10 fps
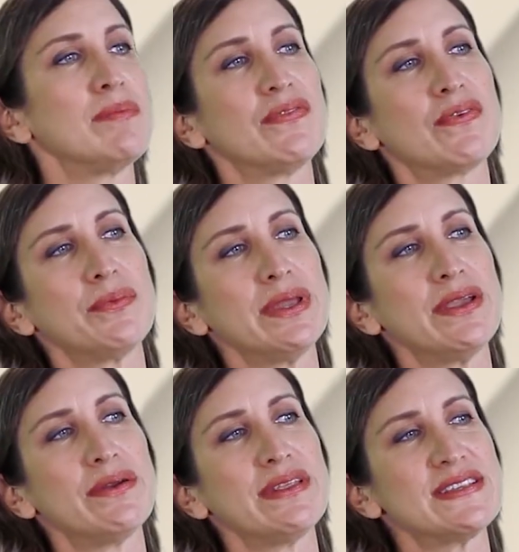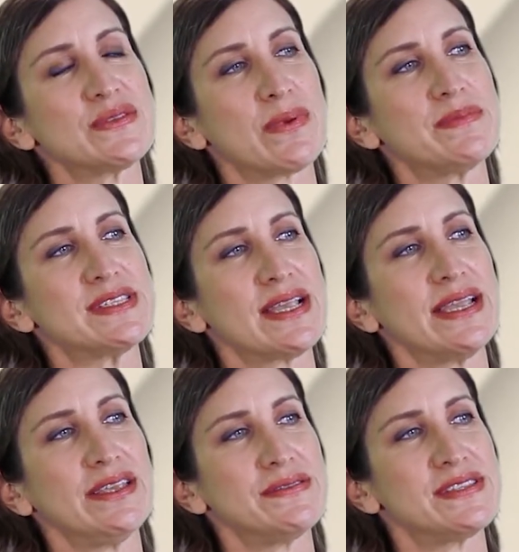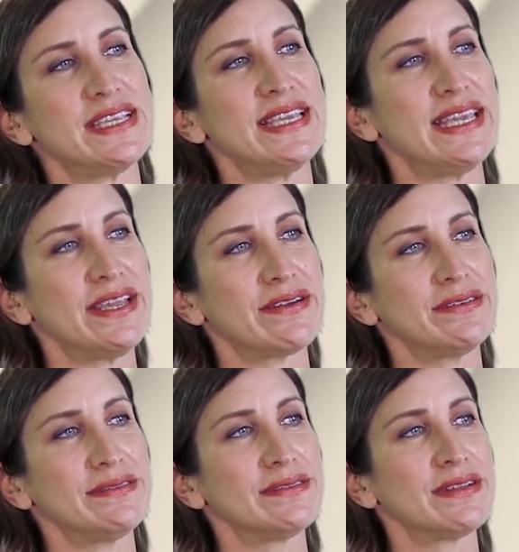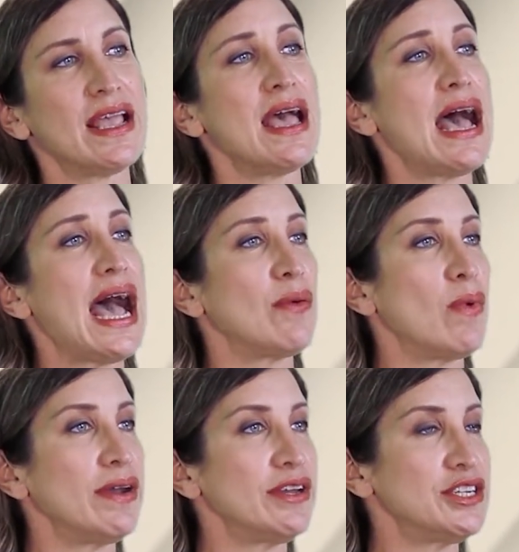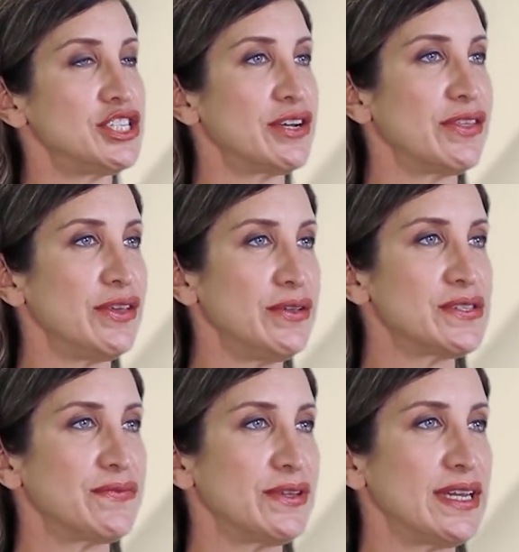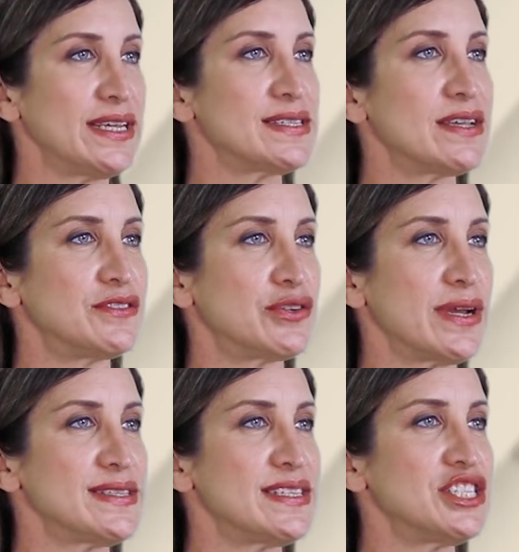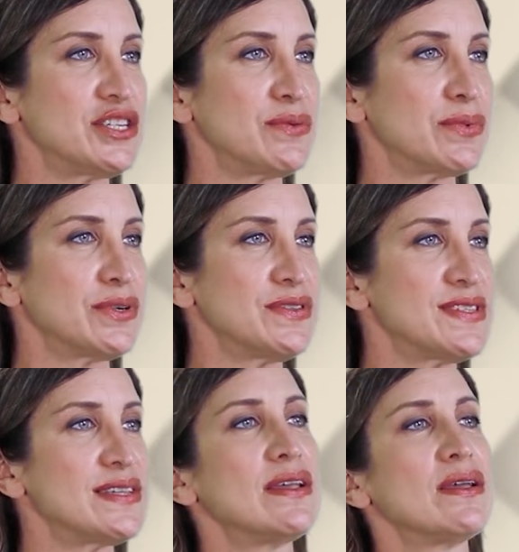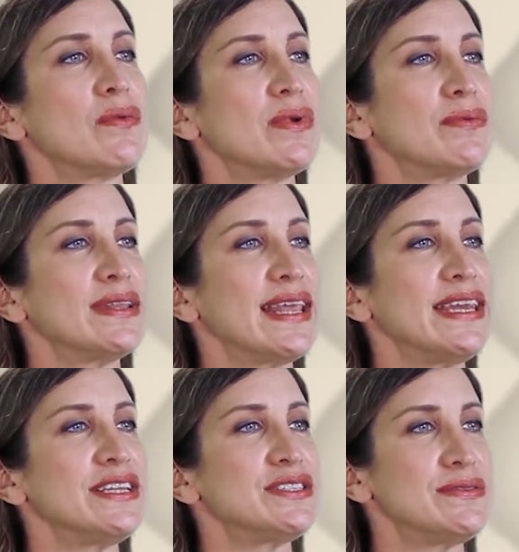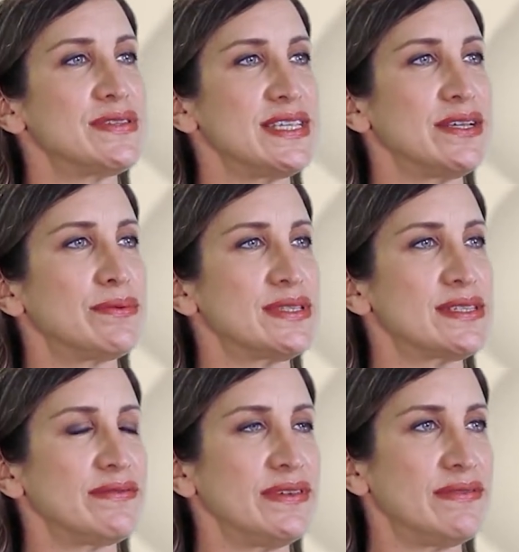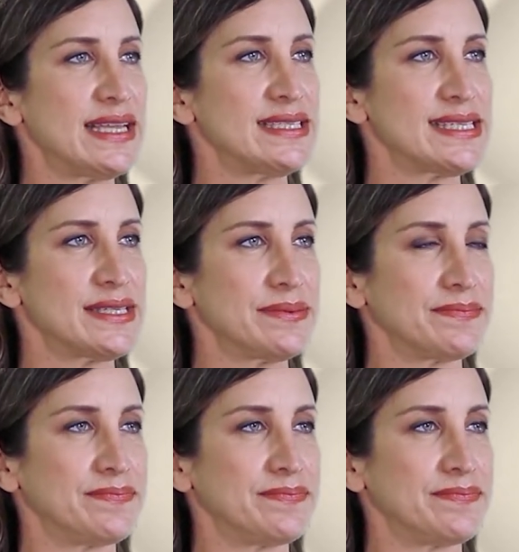Before we go to this website you see here, I wanted to share the usefulness of transition words when relating to sequence of events.